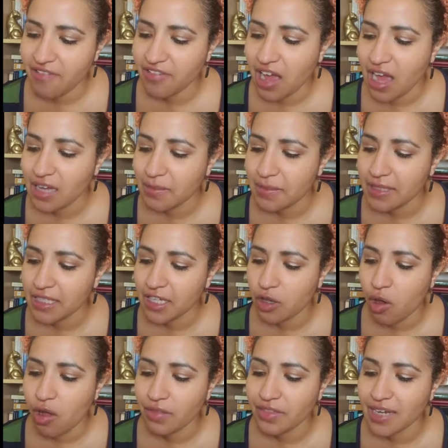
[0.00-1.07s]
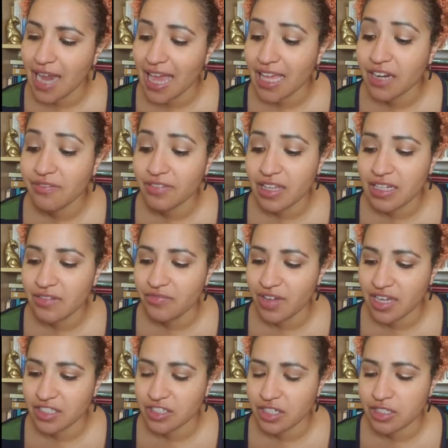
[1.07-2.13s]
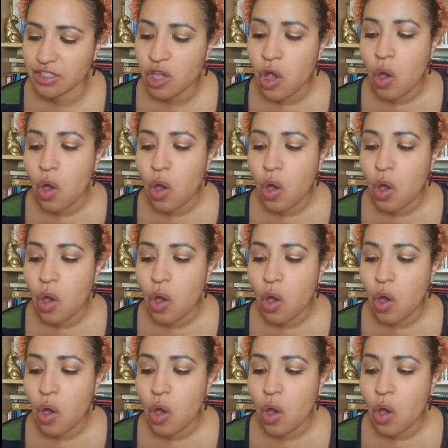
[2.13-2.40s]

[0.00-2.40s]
commonly called the Negative Confessions